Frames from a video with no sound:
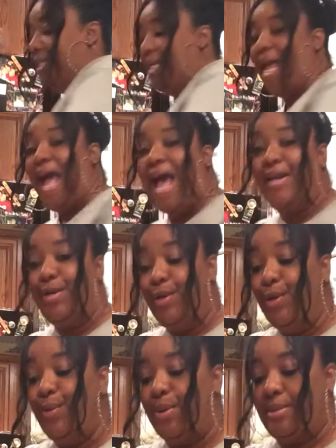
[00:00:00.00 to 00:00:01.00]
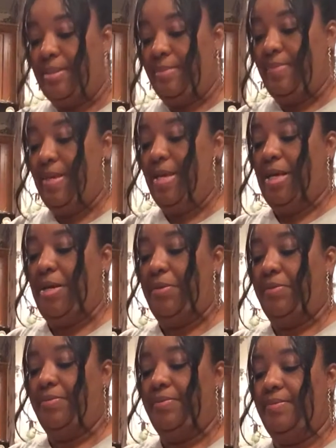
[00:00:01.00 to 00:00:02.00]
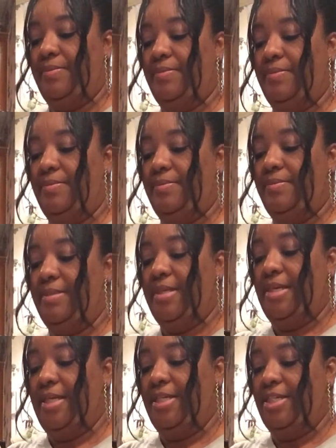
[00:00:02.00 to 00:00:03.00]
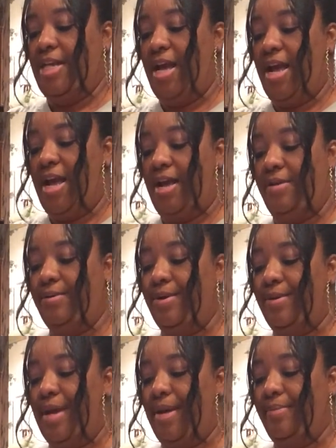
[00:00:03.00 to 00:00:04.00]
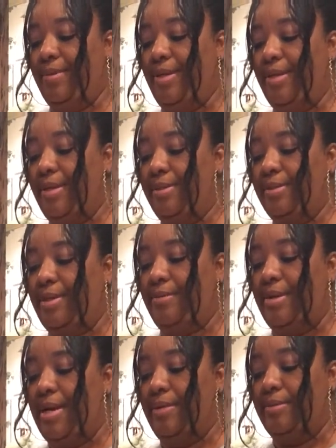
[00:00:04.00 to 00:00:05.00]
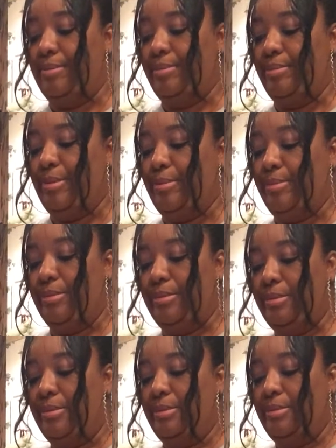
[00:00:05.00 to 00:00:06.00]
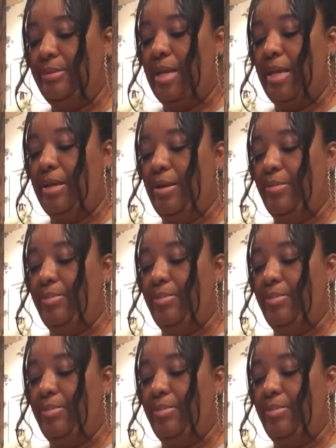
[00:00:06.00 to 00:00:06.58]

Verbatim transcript: see, I do want some pico. Honey, child. Who don't like picos? I'm around with some people. like no